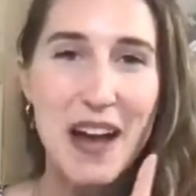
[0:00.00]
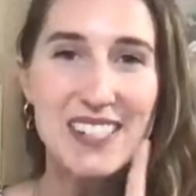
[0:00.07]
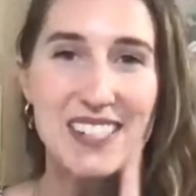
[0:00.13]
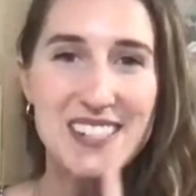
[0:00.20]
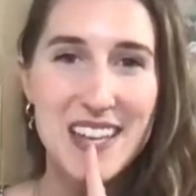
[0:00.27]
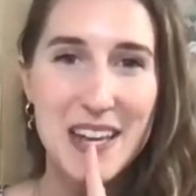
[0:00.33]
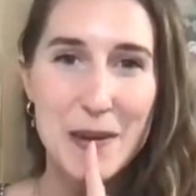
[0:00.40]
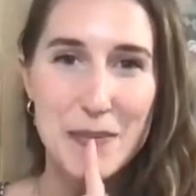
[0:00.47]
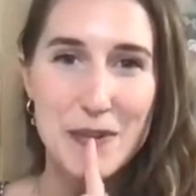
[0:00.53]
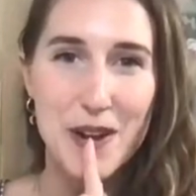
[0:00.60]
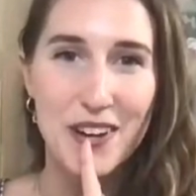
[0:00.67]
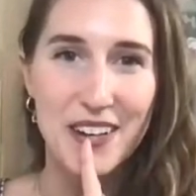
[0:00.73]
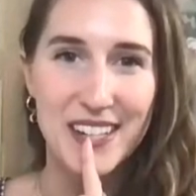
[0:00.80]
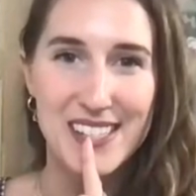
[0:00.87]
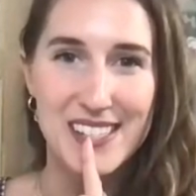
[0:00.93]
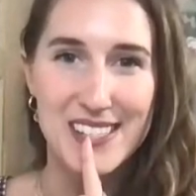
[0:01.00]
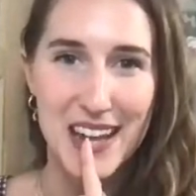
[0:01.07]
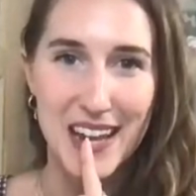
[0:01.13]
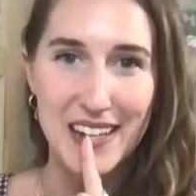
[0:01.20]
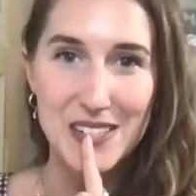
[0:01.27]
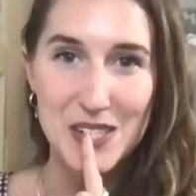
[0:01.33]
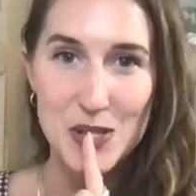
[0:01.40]
to the hypnotic
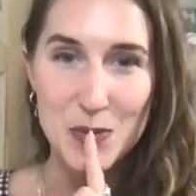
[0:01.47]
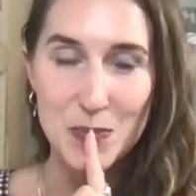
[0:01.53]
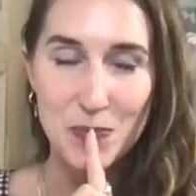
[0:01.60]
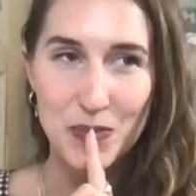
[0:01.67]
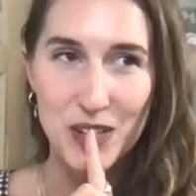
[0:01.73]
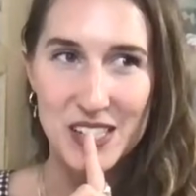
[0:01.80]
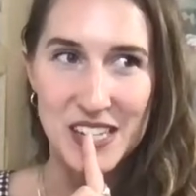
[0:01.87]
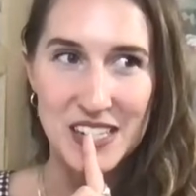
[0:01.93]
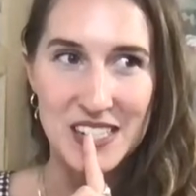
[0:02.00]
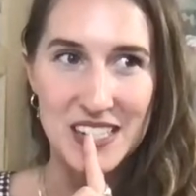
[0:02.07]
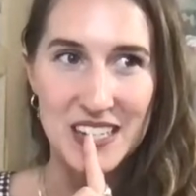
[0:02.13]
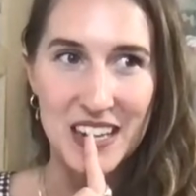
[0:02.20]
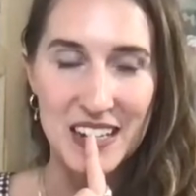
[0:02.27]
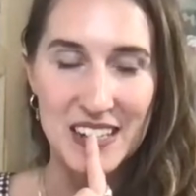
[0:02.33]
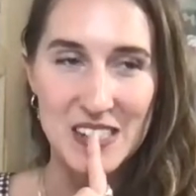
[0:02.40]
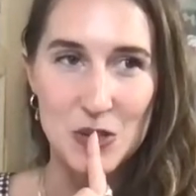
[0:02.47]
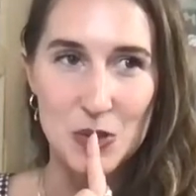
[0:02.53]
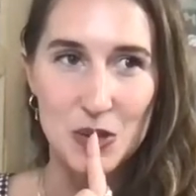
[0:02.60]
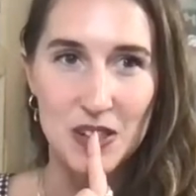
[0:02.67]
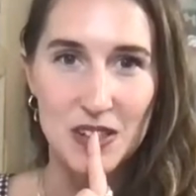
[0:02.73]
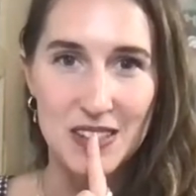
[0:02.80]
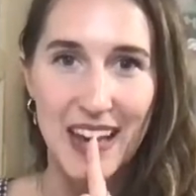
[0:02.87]
state, because I did get
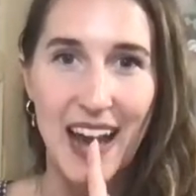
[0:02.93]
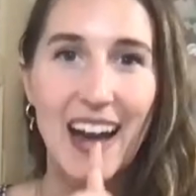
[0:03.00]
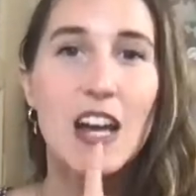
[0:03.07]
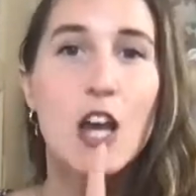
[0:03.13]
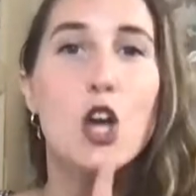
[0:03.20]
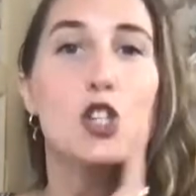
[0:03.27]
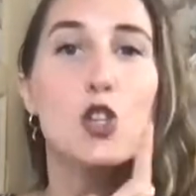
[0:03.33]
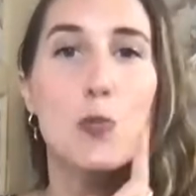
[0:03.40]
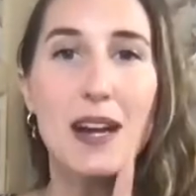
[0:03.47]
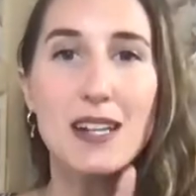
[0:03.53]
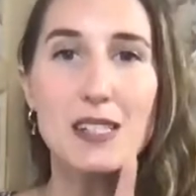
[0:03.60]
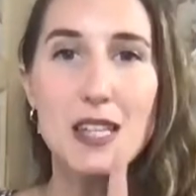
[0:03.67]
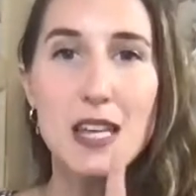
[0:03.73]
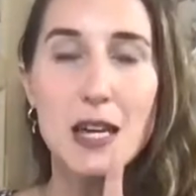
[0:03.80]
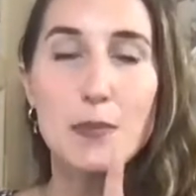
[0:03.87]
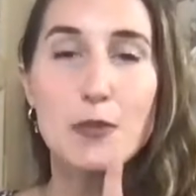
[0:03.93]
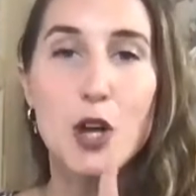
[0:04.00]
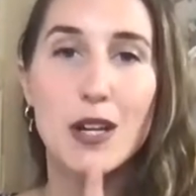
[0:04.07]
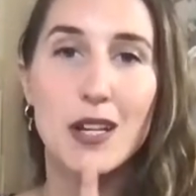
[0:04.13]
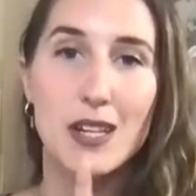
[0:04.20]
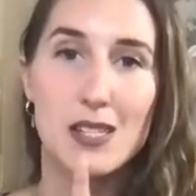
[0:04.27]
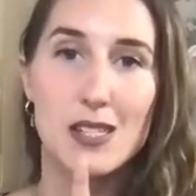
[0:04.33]
into so back to the
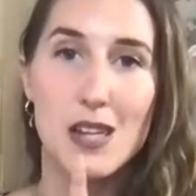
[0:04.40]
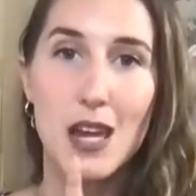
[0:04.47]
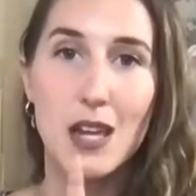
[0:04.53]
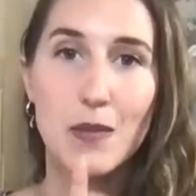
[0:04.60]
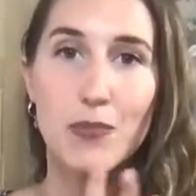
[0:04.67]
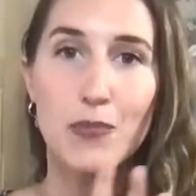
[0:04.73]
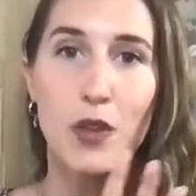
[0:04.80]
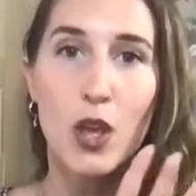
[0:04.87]
hypnotic state.